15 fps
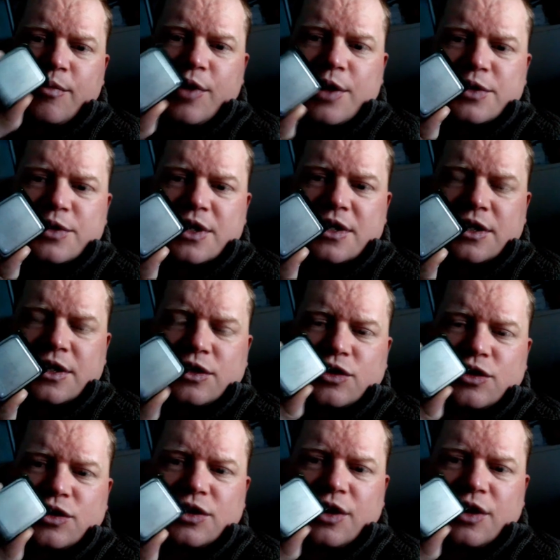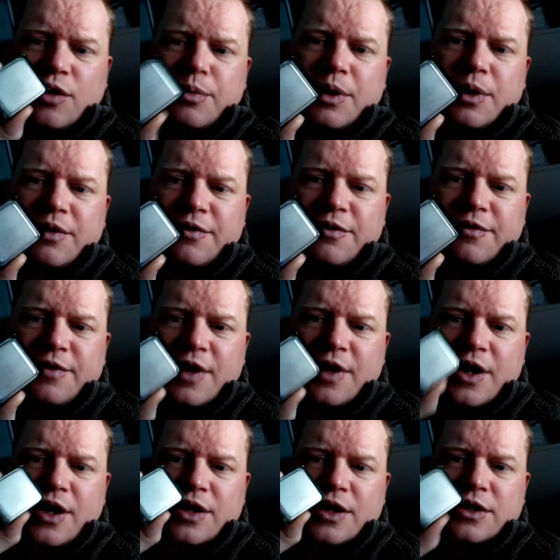processor just a couple of
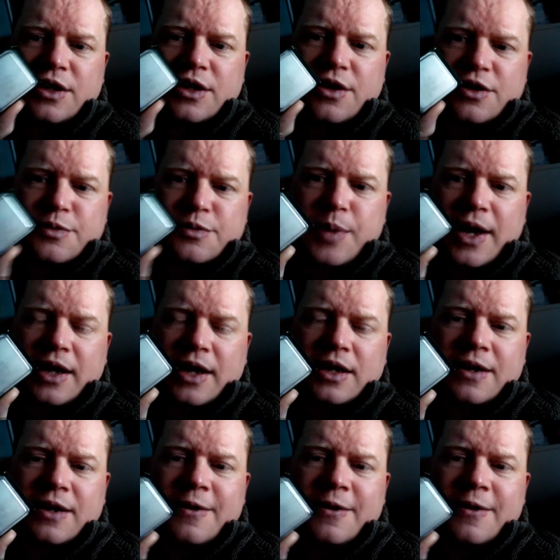uh, years back